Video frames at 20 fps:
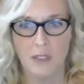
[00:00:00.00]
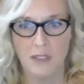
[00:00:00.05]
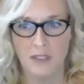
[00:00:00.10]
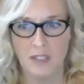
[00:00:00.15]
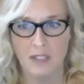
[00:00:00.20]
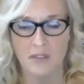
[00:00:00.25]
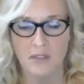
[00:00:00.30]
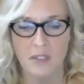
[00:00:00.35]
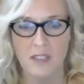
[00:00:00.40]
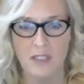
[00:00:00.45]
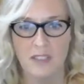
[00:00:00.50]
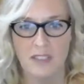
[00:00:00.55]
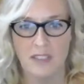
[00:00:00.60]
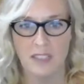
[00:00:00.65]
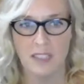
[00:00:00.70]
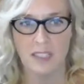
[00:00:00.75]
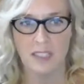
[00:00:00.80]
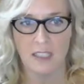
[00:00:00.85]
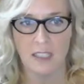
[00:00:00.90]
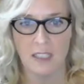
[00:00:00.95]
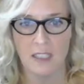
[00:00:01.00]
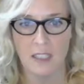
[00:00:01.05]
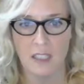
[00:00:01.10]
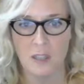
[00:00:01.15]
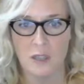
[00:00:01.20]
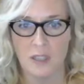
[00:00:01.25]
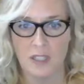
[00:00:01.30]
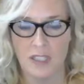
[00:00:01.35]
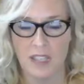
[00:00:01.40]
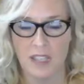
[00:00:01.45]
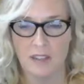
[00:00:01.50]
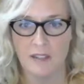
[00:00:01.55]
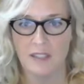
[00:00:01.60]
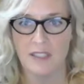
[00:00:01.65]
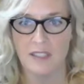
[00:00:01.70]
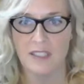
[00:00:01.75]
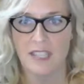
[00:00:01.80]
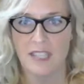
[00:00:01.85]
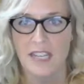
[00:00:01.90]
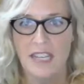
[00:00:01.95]
diversity and inclusion here
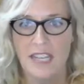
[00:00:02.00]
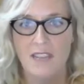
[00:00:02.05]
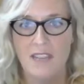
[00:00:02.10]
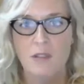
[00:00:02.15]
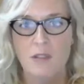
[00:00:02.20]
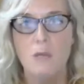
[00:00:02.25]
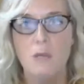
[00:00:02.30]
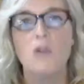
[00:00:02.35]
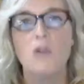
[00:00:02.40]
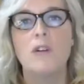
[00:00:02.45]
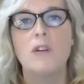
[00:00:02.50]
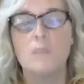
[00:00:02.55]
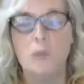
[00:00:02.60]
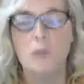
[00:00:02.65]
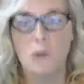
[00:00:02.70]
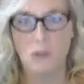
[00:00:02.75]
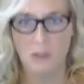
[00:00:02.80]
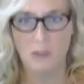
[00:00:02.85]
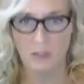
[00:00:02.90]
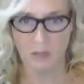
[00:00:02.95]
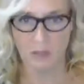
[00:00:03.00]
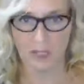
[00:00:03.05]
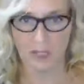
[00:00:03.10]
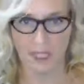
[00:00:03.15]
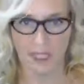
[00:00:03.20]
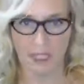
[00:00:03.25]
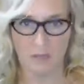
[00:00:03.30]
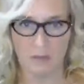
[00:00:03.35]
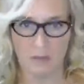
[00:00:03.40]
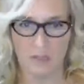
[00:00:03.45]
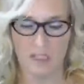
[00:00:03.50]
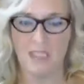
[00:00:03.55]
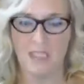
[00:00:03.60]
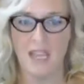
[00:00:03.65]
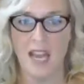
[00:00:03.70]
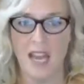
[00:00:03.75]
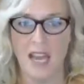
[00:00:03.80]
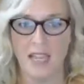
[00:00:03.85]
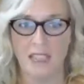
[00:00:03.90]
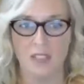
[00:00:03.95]
is even more important when it comes to
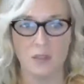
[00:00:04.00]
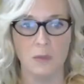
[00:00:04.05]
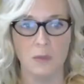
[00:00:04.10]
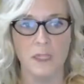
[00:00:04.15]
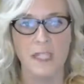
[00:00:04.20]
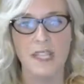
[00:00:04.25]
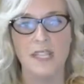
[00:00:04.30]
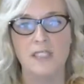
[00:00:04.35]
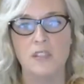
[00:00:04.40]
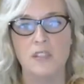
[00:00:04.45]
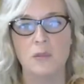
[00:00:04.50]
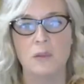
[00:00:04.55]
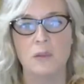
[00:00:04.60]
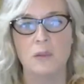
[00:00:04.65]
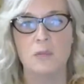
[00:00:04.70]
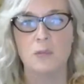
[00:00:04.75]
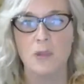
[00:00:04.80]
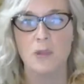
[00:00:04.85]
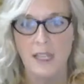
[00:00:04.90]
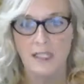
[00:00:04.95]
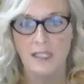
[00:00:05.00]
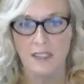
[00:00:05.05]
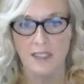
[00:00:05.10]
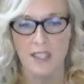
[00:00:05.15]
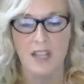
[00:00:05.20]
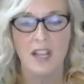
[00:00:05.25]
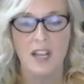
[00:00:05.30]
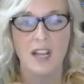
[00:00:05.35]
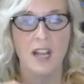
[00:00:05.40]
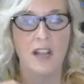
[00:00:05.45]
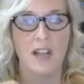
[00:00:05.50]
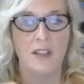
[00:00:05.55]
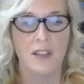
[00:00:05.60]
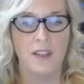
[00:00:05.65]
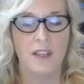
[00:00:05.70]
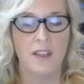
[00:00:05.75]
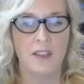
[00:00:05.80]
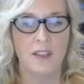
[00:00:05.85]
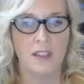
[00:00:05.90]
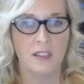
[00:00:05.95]
tech, because we need to embrace
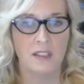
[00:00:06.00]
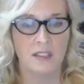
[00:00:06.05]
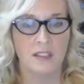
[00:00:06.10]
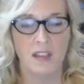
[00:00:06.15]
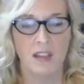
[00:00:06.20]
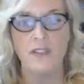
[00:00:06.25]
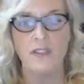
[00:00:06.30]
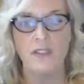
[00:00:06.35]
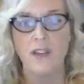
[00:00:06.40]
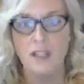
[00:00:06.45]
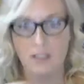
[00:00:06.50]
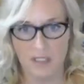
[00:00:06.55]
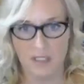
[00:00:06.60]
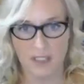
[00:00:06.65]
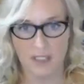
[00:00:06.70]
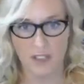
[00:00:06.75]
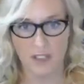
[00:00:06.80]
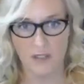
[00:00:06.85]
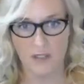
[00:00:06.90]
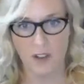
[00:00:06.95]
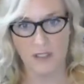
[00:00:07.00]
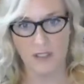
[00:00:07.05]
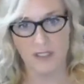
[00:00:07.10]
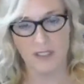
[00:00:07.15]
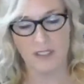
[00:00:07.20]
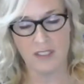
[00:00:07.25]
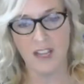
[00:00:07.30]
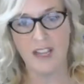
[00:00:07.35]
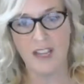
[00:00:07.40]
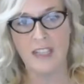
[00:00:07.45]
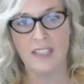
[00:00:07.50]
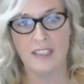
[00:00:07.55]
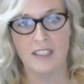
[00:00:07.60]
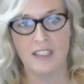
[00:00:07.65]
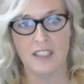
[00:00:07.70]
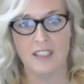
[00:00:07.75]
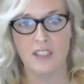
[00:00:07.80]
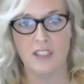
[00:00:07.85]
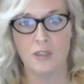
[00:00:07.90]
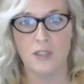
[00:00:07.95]
the diversity of our
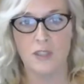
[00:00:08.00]
society to